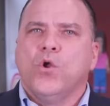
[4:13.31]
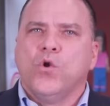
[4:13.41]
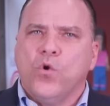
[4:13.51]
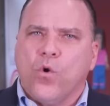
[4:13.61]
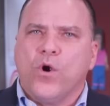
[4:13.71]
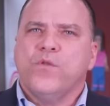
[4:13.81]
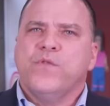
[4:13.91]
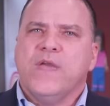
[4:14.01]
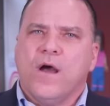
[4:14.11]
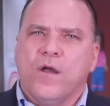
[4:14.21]
nor
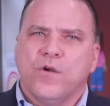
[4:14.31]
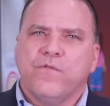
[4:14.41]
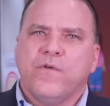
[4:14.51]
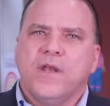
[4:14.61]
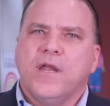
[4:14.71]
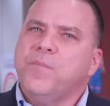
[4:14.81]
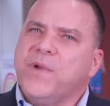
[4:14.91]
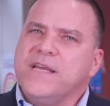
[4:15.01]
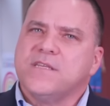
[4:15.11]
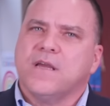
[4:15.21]
the underfunded
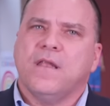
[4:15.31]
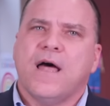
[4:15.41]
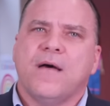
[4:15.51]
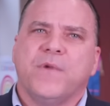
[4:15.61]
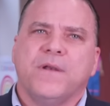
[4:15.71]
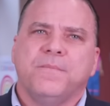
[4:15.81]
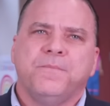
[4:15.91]
basic allotment.